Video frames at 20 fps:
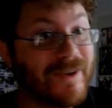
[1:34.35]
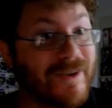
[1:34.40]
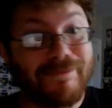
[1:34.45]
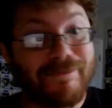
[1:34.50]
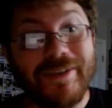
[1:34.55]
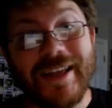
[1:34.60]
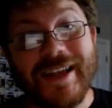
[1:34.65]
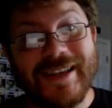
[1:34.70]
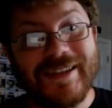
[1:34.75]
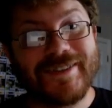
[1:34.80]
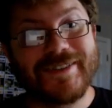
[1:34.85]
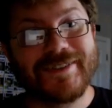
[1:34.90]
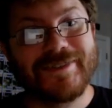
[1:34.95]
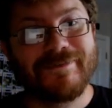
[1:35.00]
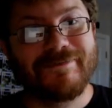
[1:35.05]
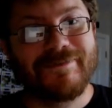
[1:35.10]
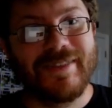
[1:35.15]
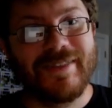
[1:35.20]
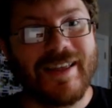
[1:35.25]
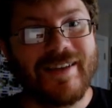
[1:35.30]
please
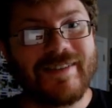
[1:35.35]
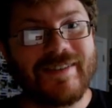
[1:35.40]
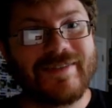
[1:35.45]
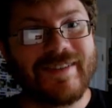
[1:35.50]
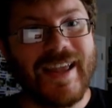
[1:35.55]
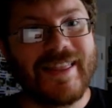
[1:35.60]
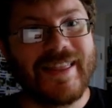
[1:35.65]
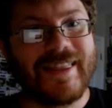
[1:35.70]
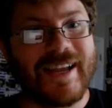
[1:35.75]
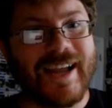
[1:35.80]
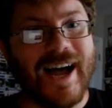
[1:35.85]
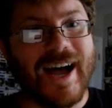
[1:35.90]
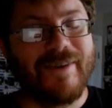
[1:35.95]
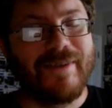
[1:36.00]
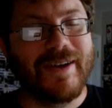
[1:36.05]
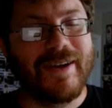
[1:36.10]
uh, hit the com.